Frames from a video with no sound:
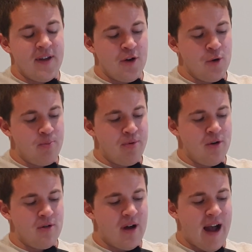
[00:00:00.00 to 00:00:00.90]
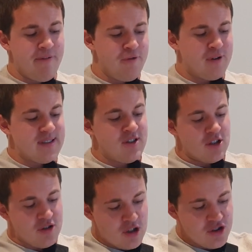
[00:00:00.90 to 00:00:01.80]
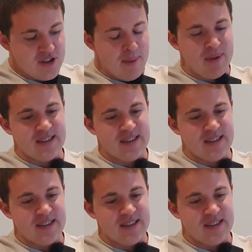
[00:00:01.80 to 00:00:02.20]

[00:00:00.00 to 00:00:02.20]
Hooper. Hafthor has not touched them.